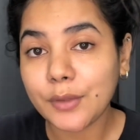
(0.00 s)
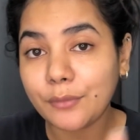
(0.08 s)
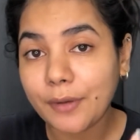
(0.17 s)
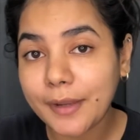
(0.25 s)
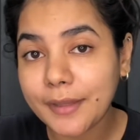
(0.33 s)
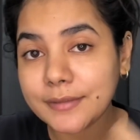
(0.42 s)

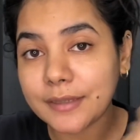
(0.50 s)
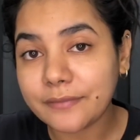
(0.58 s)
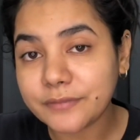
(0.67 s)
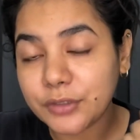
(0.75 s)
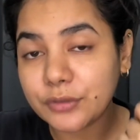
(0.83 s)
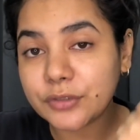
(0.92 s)
Right
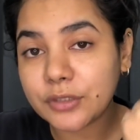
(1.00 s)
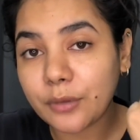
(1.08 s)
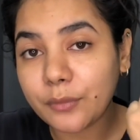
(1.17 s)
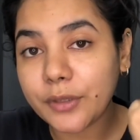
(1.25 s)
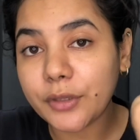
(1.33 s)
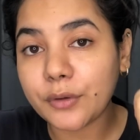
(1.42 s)
after you
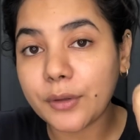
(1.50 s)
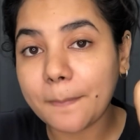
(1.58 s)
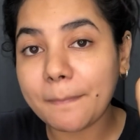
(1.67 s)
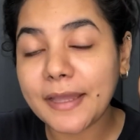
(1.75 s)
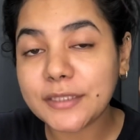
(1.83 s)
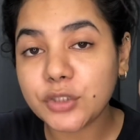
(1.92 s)
shower, you're gonna
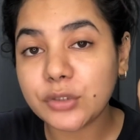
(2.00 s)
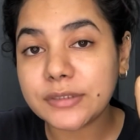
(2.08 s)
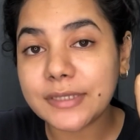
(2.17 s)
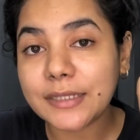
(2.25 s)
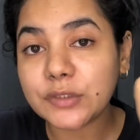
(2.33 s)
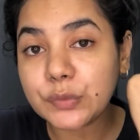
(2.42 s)
pat your
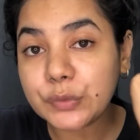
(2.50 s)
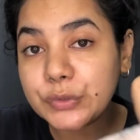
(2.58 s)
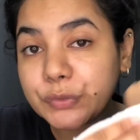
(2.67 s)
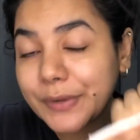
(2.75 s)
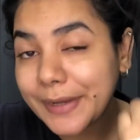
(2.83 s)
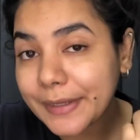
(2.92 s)
tattoo
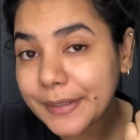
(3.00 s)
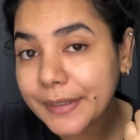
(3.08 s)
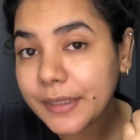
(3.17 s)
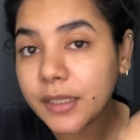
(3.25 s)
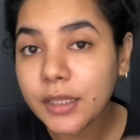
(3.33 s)
dry.